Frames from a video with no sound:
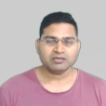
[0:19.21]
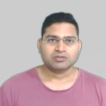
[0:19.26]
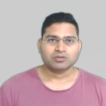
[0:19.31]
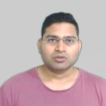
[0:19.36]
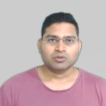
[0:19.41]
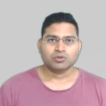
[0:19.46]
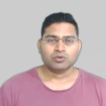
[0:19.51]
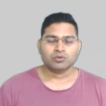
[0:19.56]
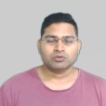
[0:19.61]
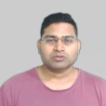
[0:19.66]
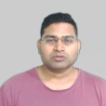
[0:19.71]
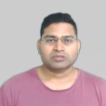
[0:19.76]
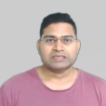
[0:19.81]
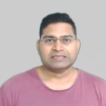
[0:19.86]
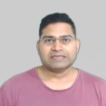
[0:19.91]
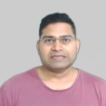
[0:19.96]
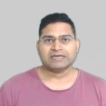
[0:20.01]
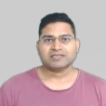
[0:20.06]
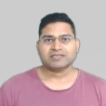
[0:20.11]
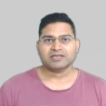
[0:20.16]
So
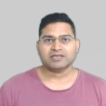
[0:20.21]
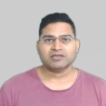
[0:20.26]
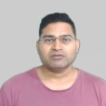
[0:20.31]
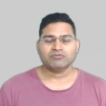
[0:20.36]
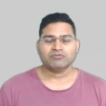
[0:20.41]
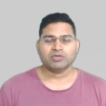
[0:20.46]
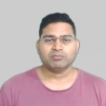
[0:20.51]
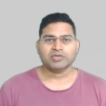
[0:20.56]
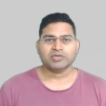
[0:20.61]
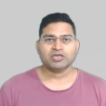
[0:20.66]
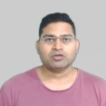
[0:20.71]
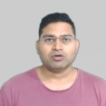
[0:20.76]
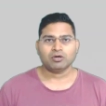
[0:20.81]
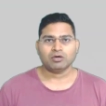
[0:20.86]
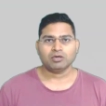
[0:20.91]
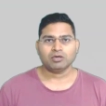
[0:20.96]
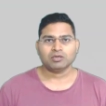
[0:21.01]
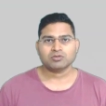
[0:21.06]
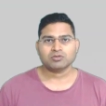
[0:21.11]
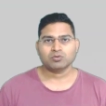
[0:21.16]
syntax error will be
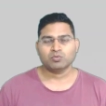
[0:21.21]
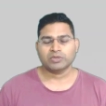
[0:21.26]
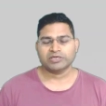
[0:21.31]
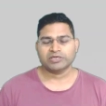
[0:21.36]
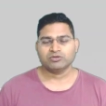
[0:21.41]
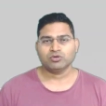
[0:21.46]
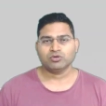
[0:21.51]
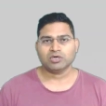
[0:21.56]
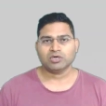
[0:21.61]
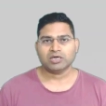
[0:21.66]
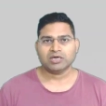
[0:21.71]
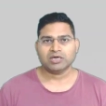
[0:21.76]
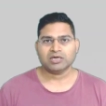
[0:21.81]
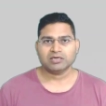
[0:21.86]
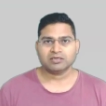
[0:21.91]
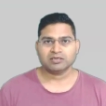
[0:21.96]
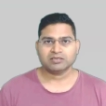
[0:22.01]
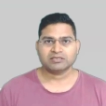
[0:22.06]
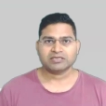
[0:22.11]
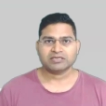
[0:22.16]
caught when you
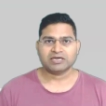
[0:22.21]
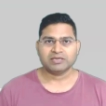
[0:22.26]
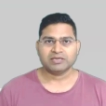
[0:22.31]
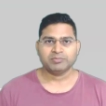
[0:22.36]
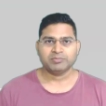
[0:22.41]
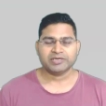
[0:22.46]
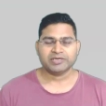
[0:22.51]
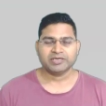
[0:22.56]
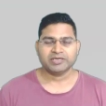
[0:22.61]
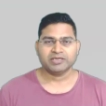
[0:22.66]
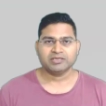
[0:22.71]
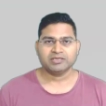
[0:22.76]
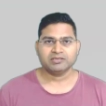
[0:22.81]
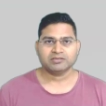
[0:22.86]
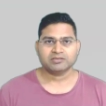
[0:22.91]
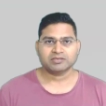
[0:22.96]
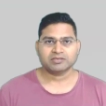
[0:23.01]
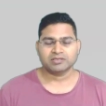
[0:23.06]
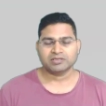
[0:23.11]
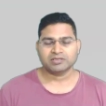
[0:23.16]
are typing
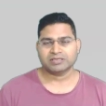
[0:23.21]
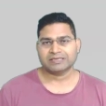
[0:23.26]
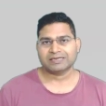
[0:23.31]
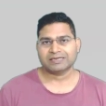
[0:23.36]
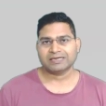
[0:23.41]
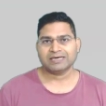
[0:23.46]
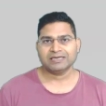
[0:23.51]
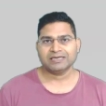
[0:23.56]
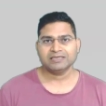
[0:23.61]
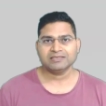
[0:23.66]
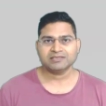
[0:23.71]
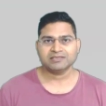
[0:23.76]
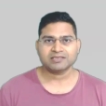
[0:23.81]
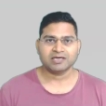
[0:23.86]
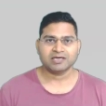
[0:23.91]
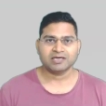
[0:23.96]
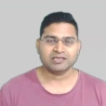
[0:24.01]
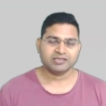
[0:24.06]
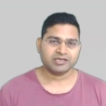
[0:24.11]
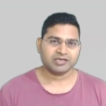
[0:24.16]
in certain lines
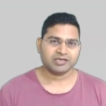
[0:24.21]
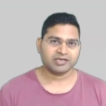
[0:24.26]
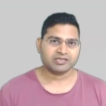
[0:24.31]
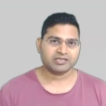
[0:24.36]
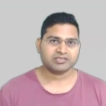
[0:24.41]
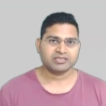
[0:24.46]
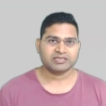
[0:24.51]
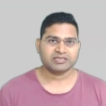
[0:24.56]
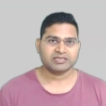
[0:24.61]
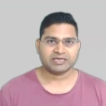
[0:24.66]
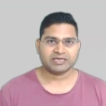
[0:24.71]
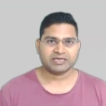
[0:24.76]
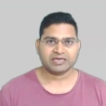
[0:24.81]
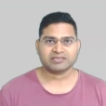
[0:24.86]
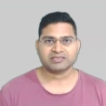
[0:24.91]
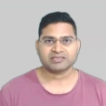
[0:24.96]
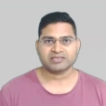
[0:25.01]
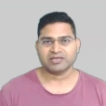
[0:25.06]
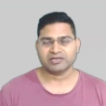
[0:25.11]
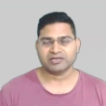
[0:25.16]
and there are
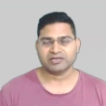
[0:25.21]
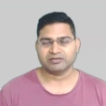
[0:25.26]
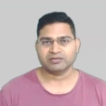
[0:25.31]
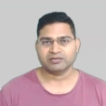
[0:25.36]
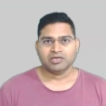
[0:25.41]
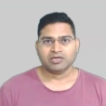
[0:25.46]
syntax error.